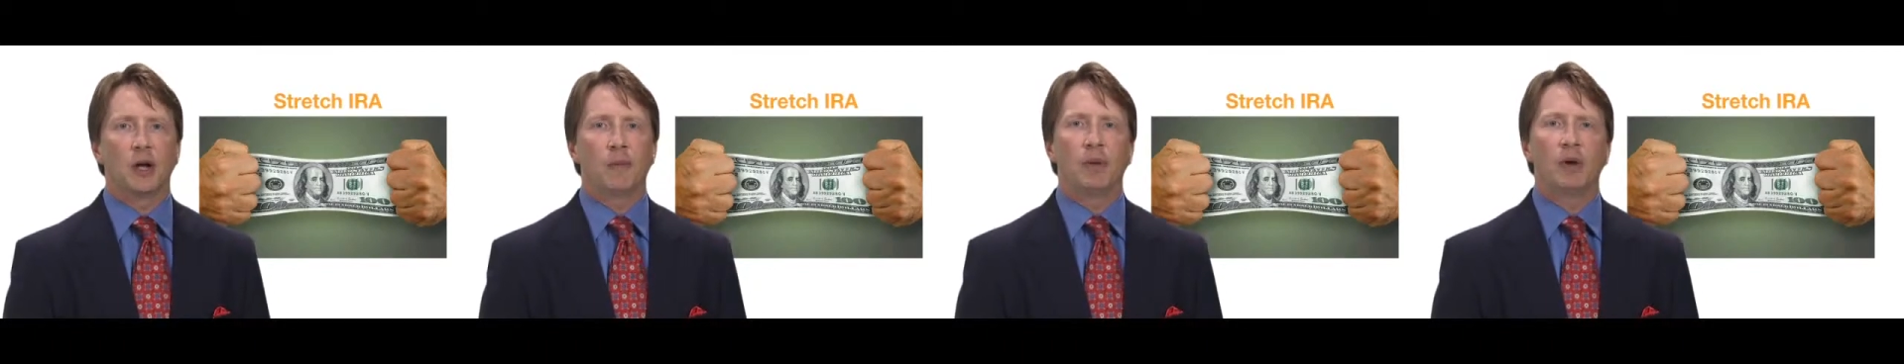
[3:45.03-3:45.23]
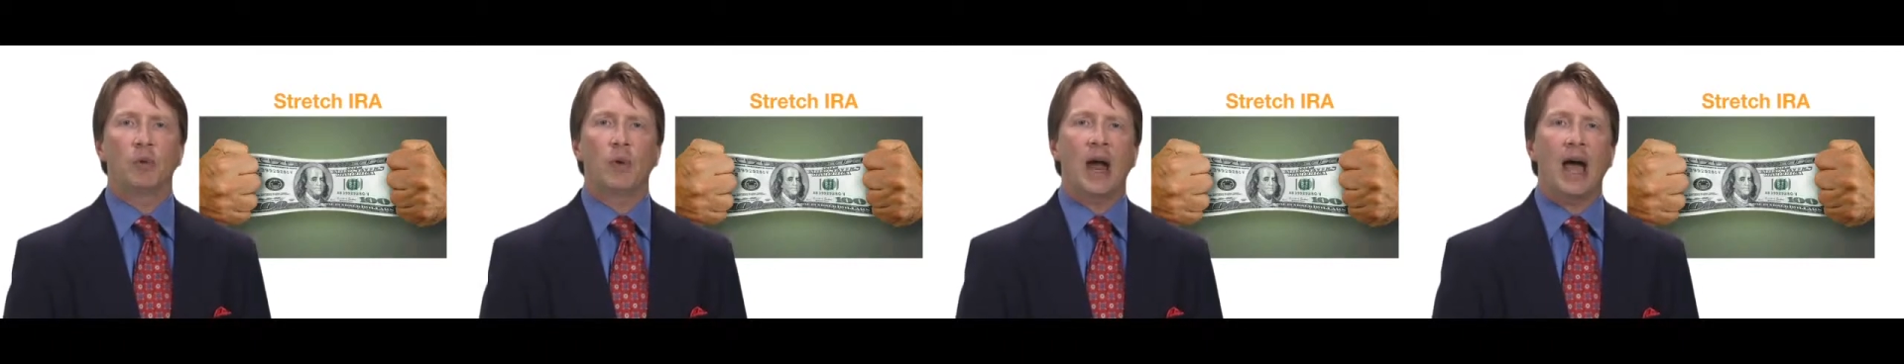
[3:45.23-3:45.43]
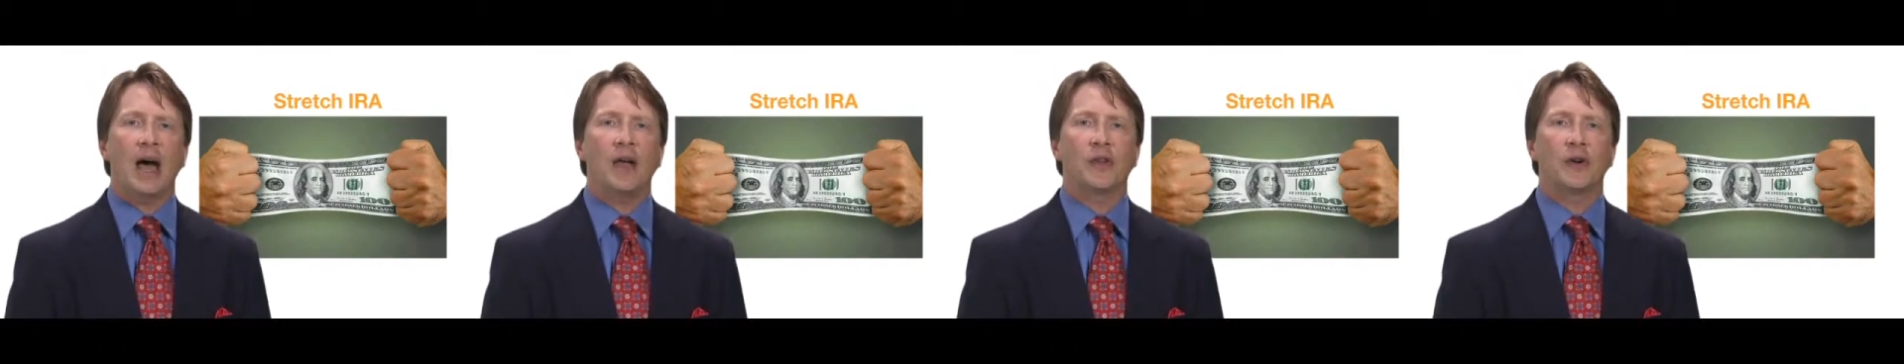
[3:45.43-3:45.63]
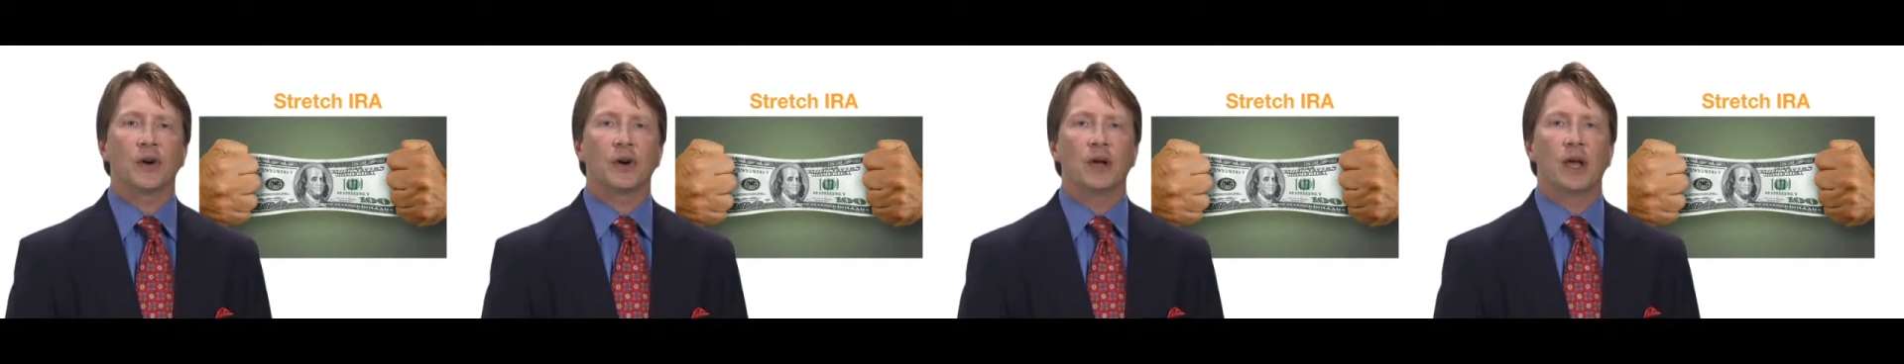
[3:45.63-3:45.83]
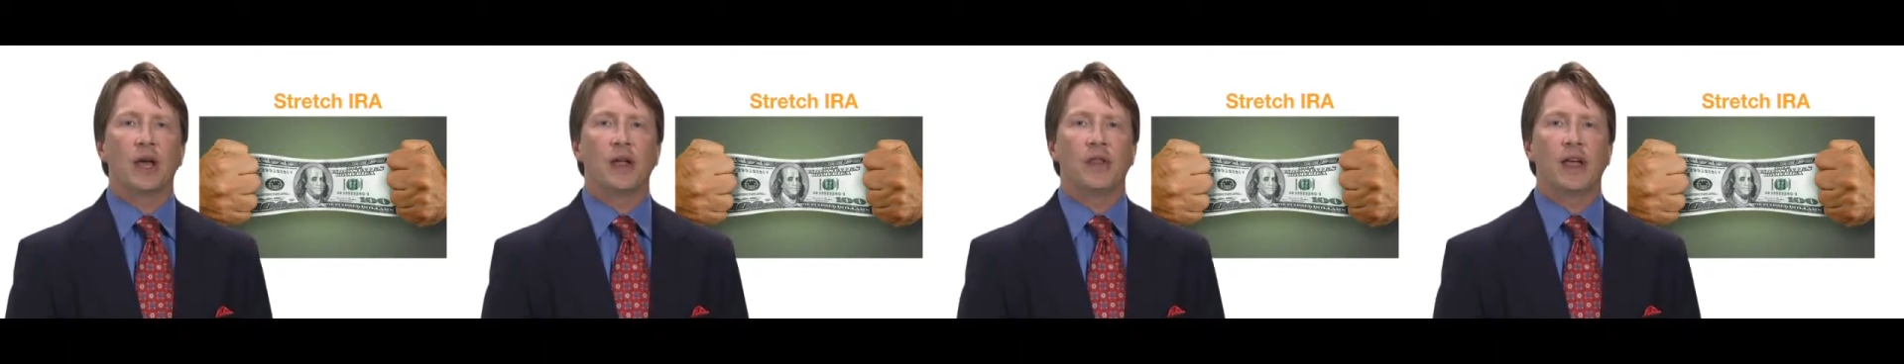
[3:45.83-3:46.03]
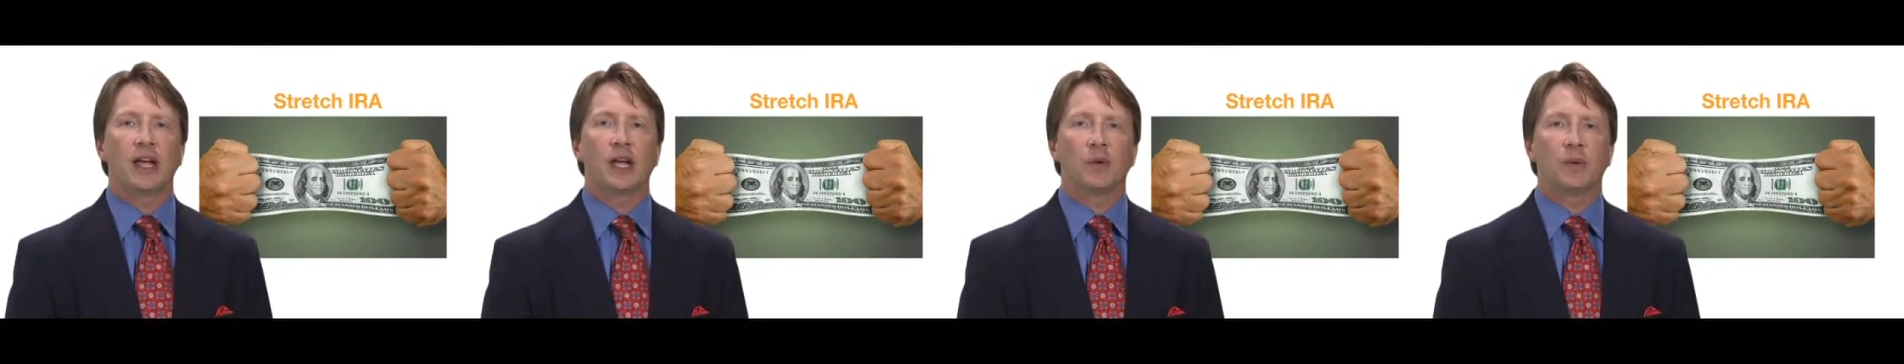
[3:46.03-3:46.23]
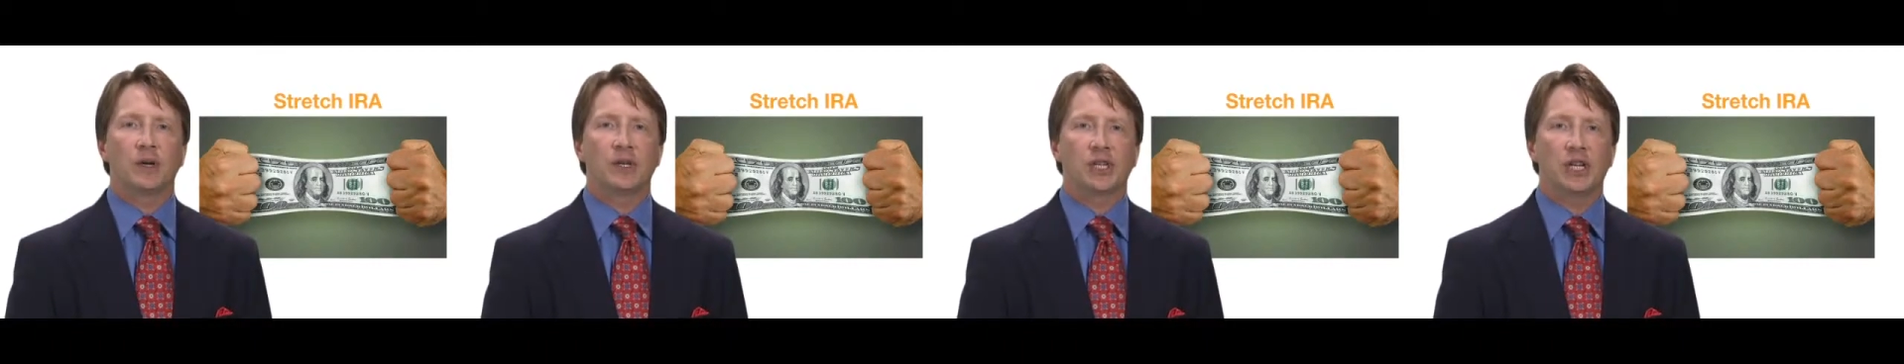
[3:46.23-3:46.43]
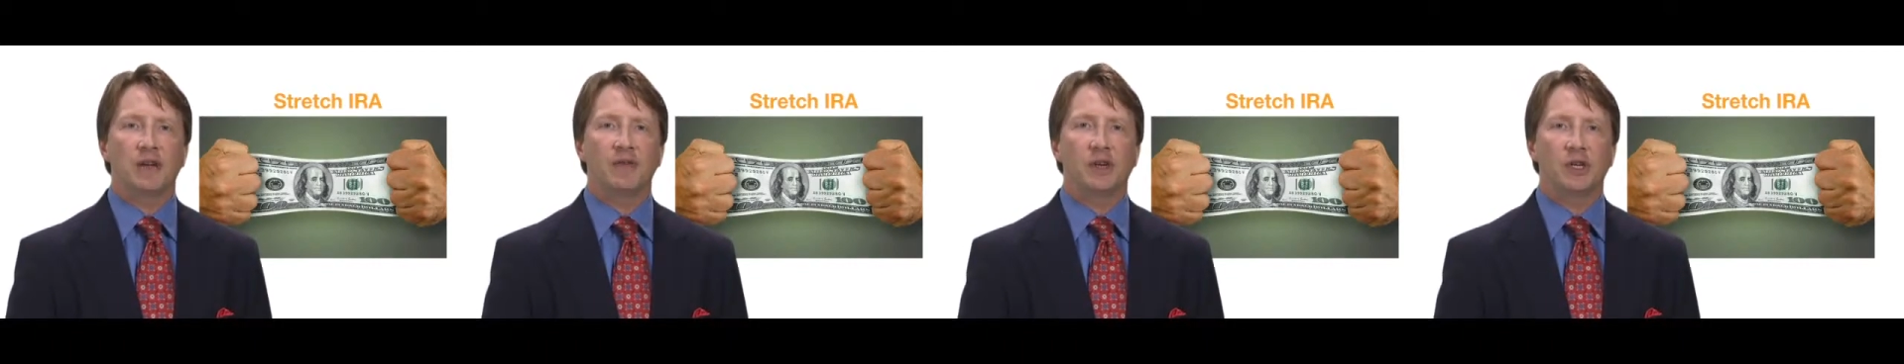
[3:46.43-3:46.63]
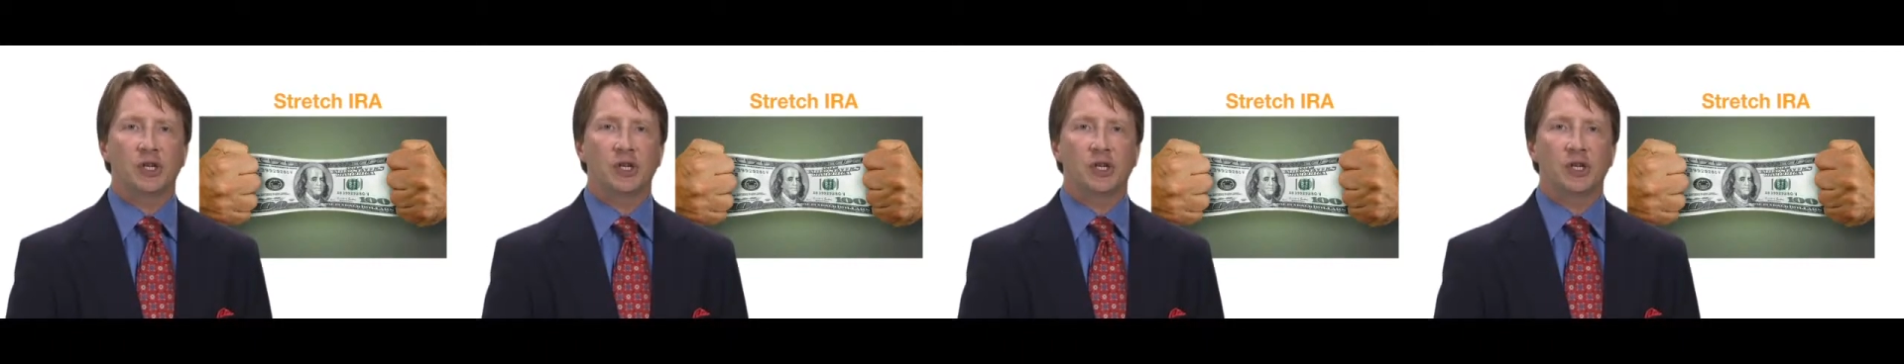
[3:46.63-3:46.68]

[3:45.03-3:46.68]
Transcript: but rather they can receive a